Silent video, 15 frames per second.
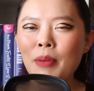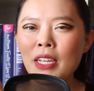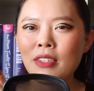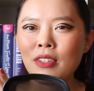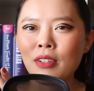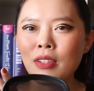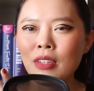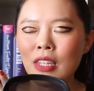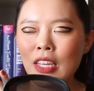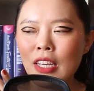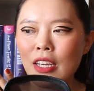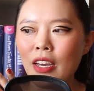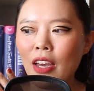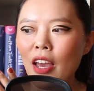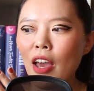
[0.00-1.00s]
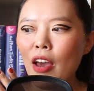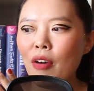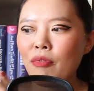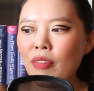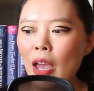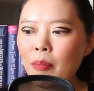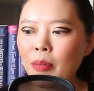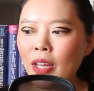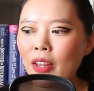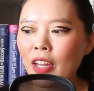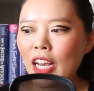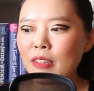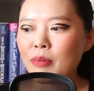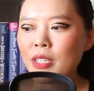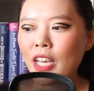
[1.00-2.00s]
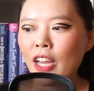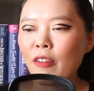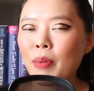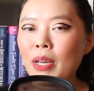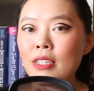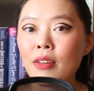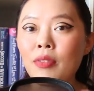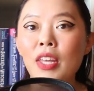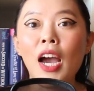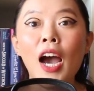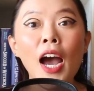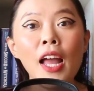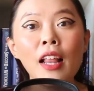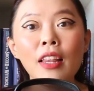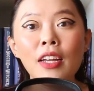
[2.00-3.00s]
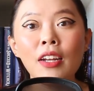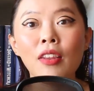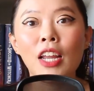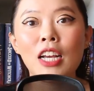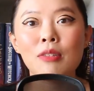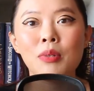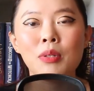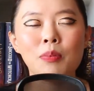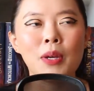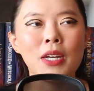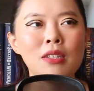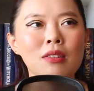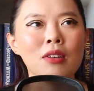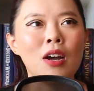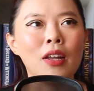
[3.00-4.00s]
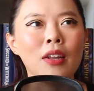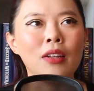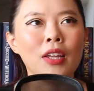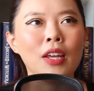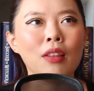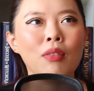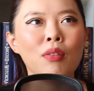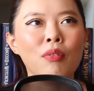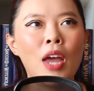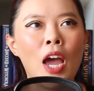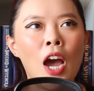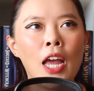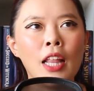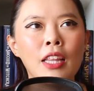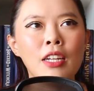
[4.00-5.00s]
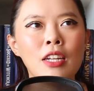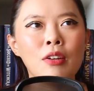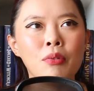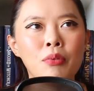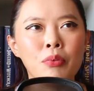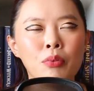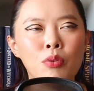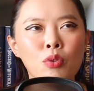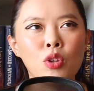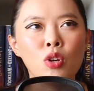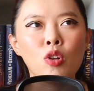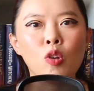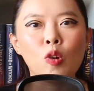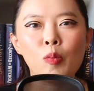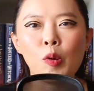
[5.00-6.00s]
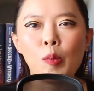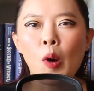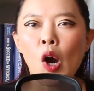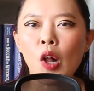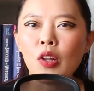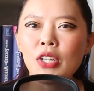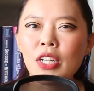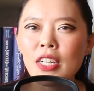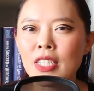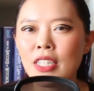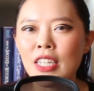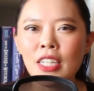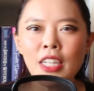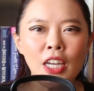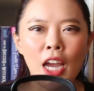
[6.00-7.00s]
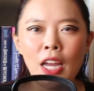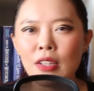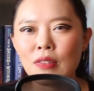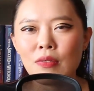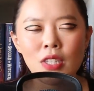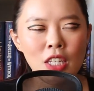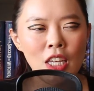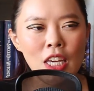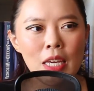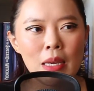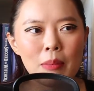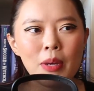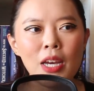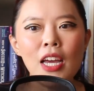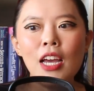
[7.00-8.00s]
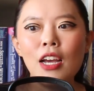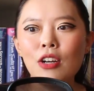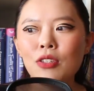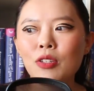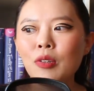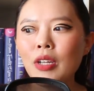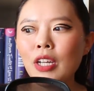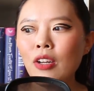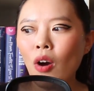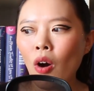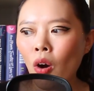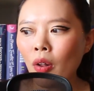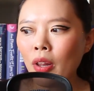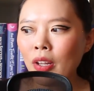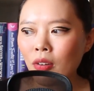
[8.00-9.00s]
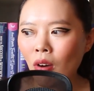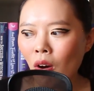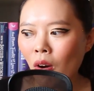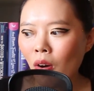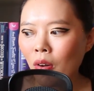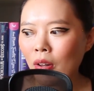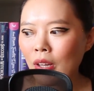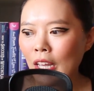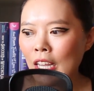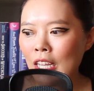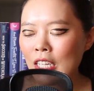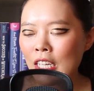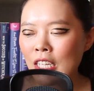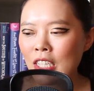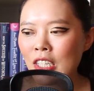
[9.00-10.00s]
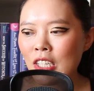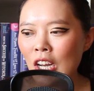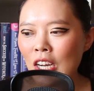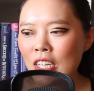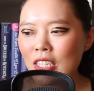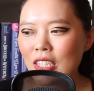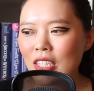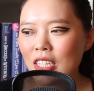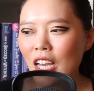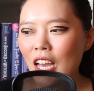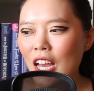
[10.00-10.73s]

based on the family. The next one's kind of based on the island. The next one's based on like the island and the global politicsy kind of scheme. So in all, it is just